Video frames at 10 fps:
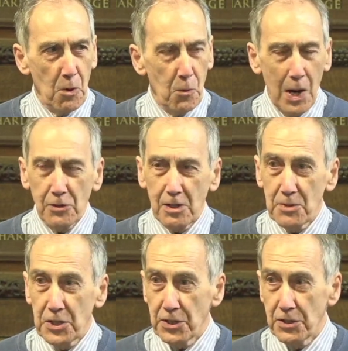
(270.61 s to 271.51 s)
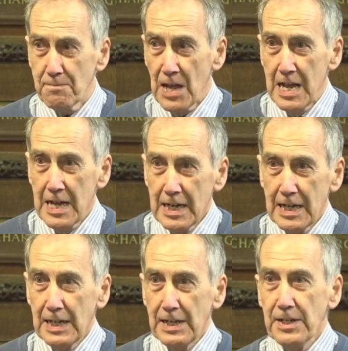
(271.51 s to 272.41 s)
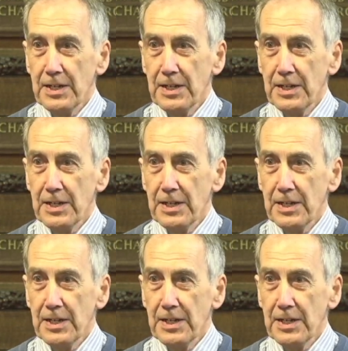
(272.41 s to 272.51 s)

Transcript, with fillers: welcome to you. And